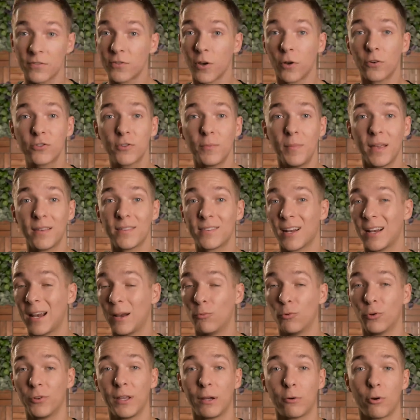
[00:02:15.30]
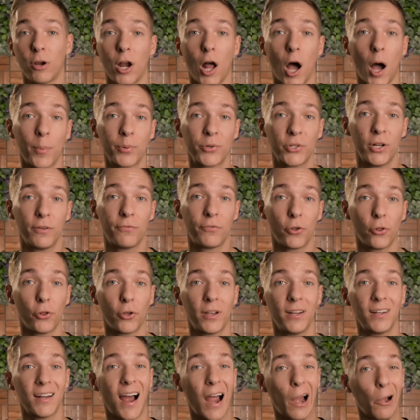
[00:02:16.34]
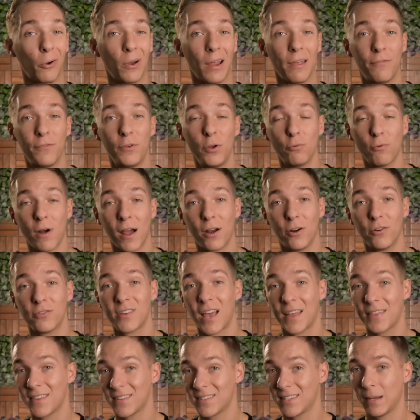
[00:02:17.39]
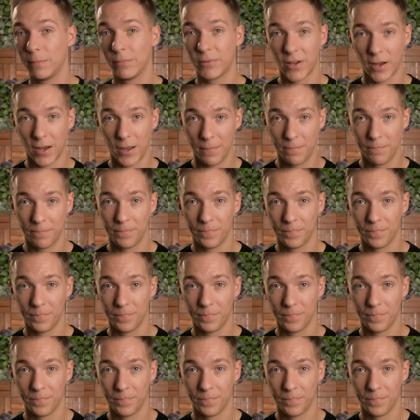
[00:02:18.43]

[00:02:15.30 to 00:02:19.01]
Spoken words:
also makes it a really great option if you're looking to hire a few writers at the same time.